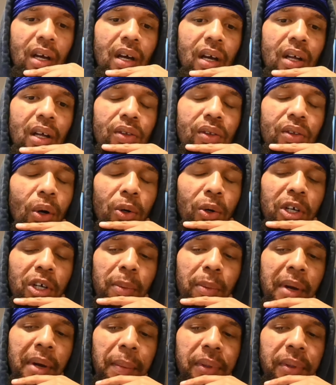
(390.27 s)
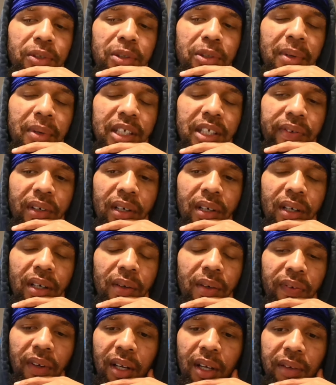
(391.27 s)
don't go to Batman Dumas for
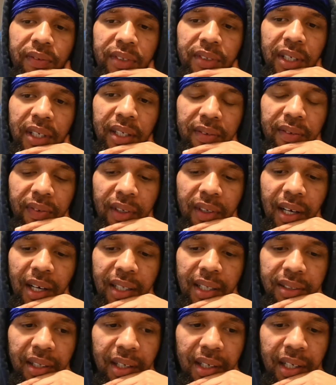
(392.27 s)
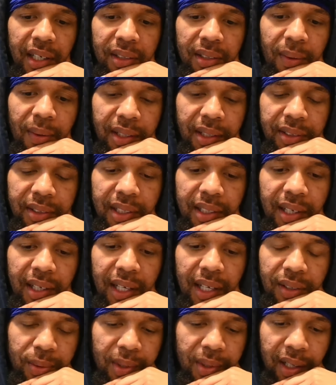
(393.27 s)
love's sake, for God's sake. I don't want to see that. I
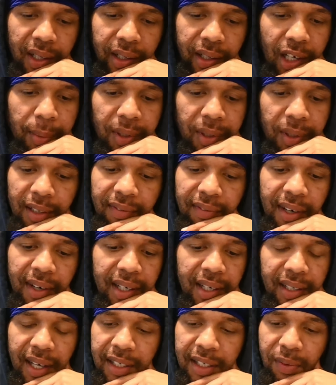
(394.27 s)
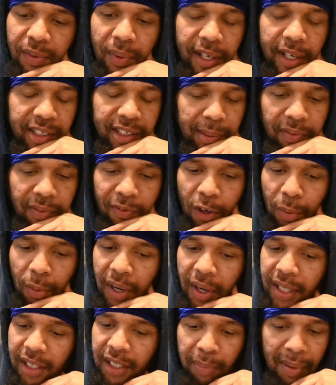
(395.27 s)
do not care about that fight in any way, shape, or form, or
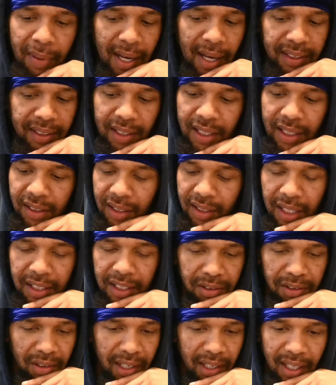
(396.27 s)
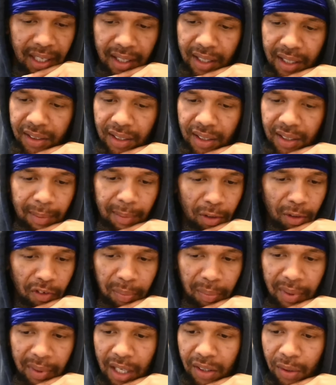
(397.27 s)
any capacity. It's not entertaining. It's not moving
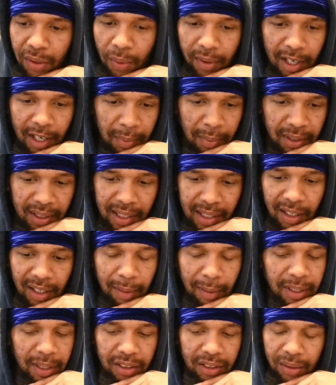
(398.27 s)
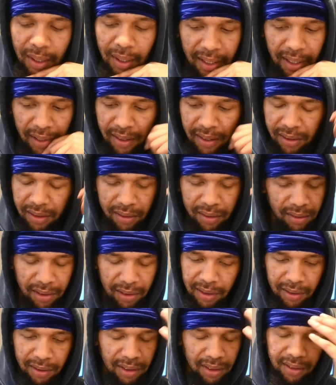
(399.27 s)
me. I don't care about the outcome. I just don't like it. Just